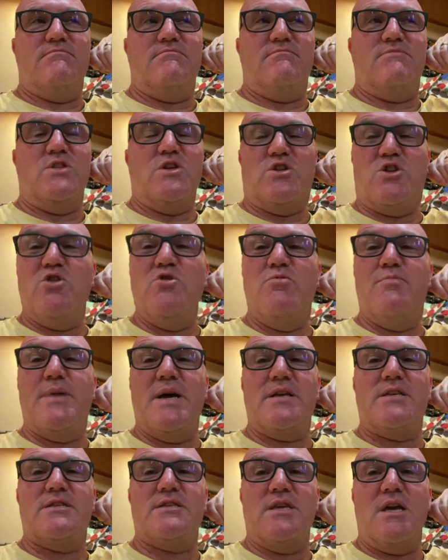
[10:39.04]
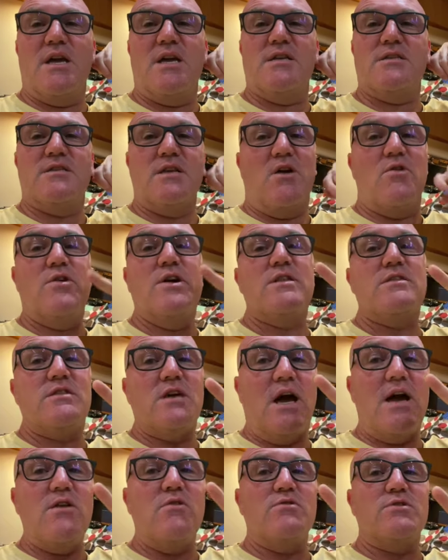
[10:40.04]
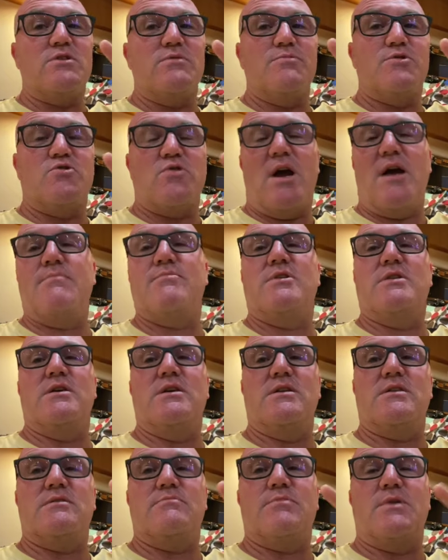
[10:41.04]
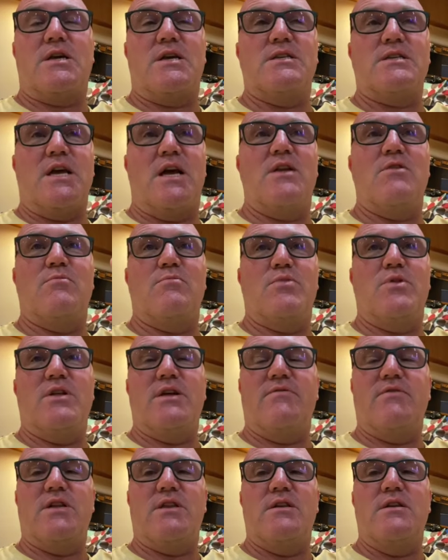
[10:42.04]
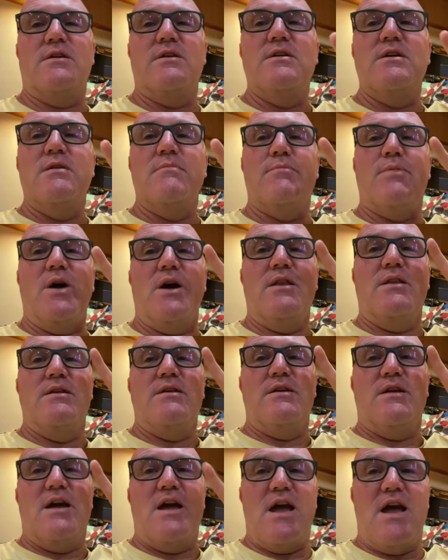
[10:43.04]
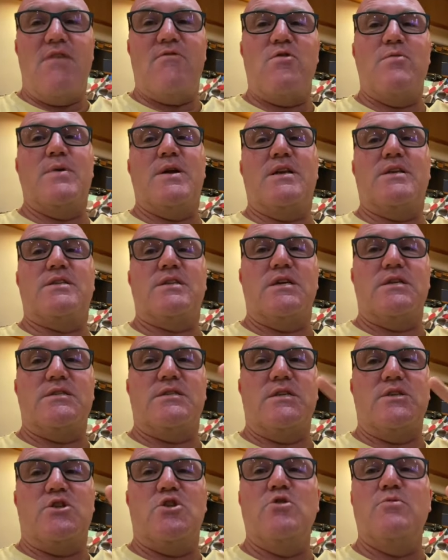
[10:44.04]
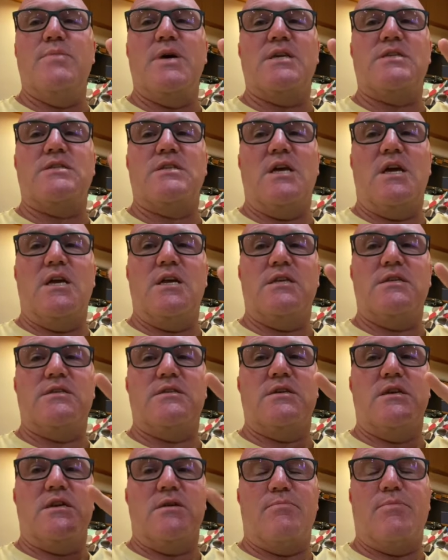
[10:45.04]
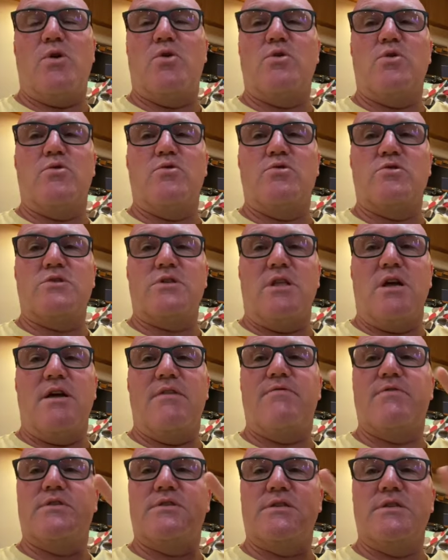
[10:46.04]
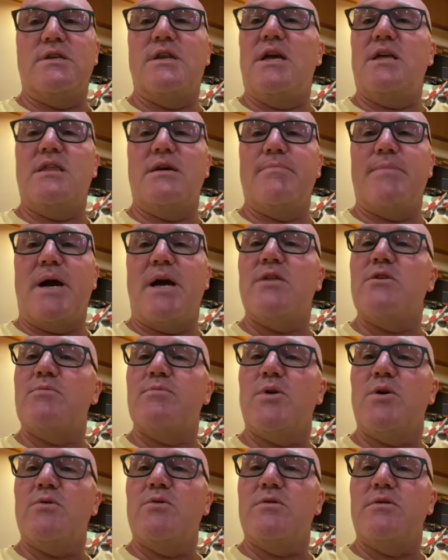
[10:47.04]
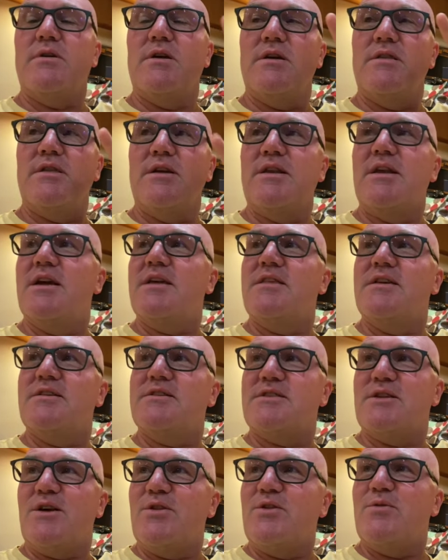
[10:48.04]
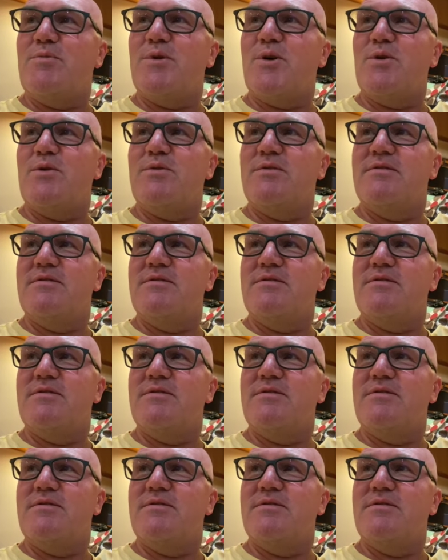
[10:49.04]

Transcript: the 2 best days, now I don't subscribe to this because I don't believe it, but everybody says the 2 best days in a boat owner's life is the day they buy their boat and the day they sell their boat.